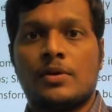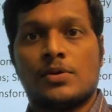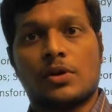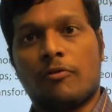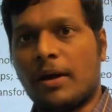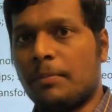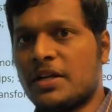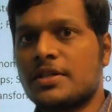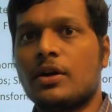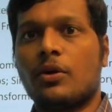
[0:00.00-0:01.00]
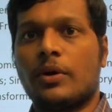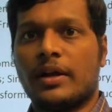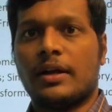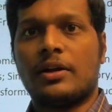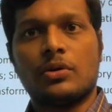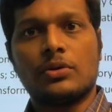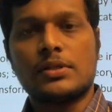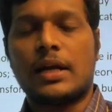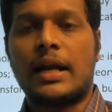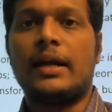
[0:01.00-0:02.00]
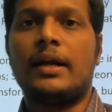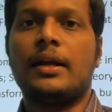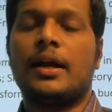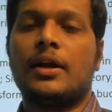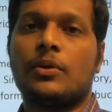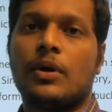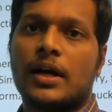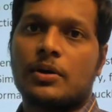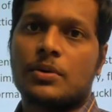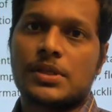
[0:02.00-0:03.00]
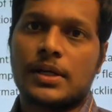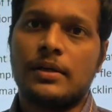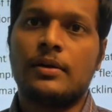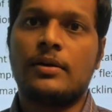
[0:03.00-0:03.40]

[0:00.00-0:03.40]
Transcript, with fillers: So vibration loading in 2019 gate you got a question